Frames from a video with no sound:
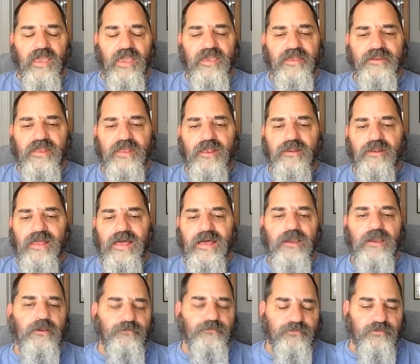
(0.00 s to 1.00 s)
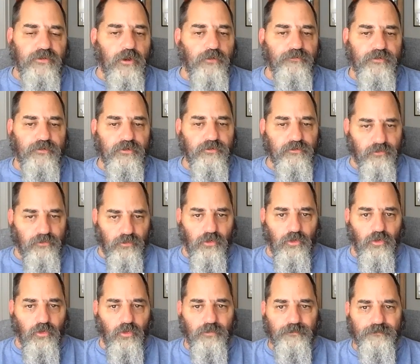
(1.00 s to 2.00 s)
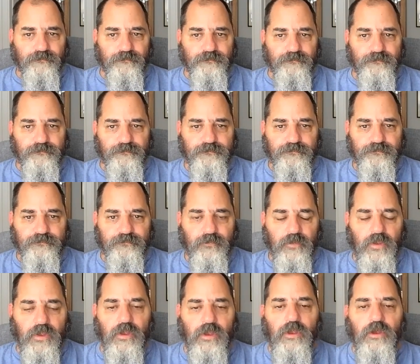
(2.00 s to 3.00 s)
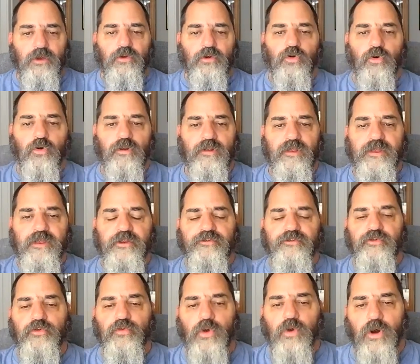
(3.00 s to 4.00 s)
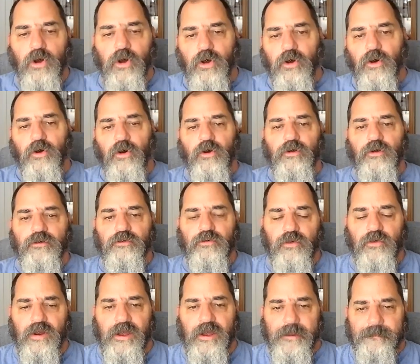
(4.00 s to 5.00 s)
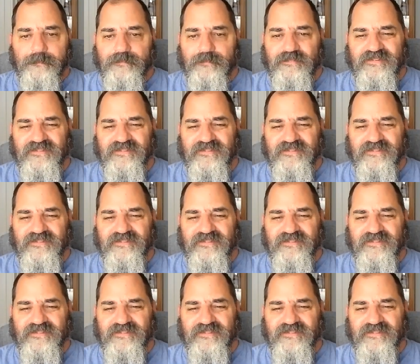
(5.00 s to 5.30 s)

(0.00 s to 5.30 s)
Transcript: and a lack of self control correlated to all crime.